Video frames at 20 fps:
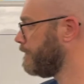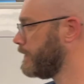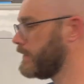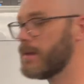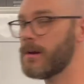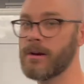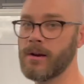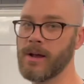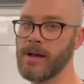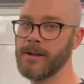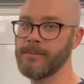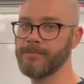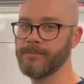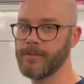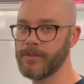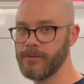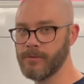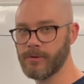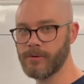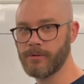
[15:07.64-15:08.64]
All right?
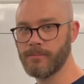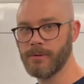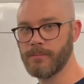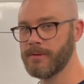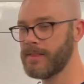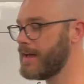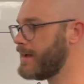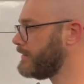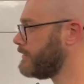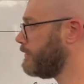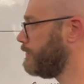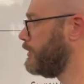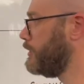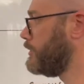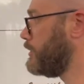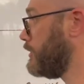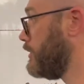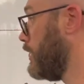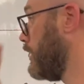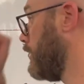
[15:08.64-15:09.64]
You want to remember that, the future